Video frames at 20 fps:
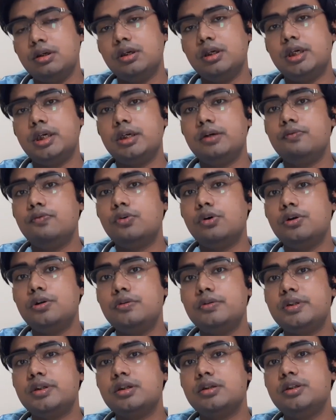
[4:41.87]
It
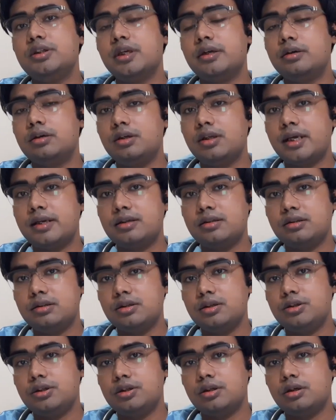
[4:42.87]
involves general
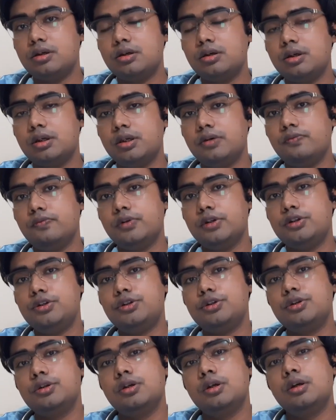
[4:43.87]
anesthesia in which
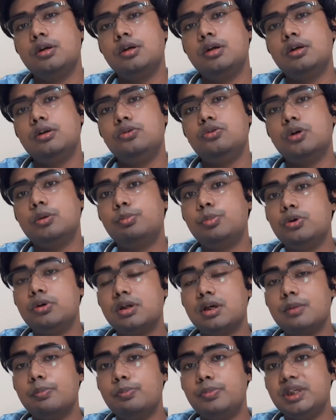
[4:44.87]
you are
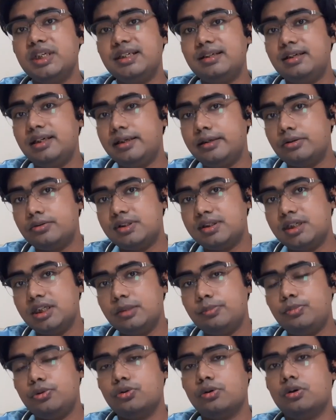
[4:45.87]
put completely to
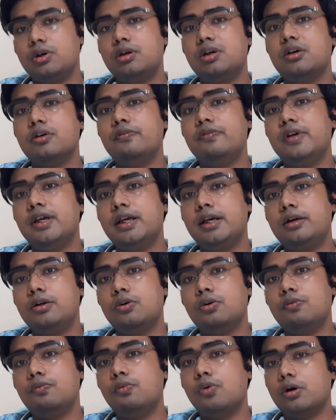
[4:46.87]
sleep, you are not aware
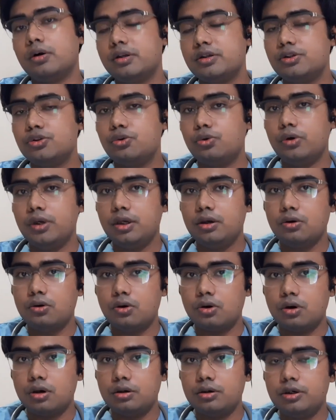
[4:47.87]
of what is going
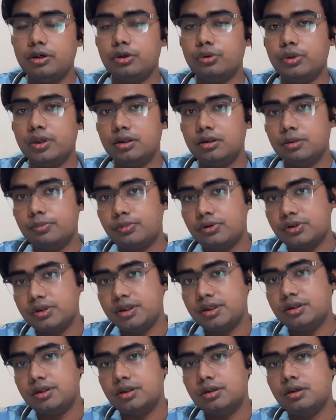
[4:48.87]
on during the
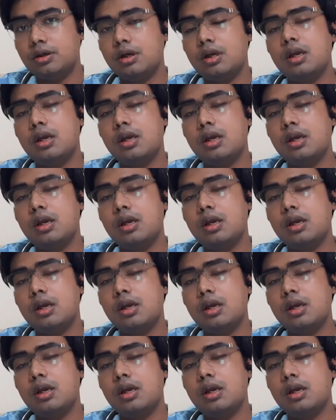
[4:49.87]
procedure,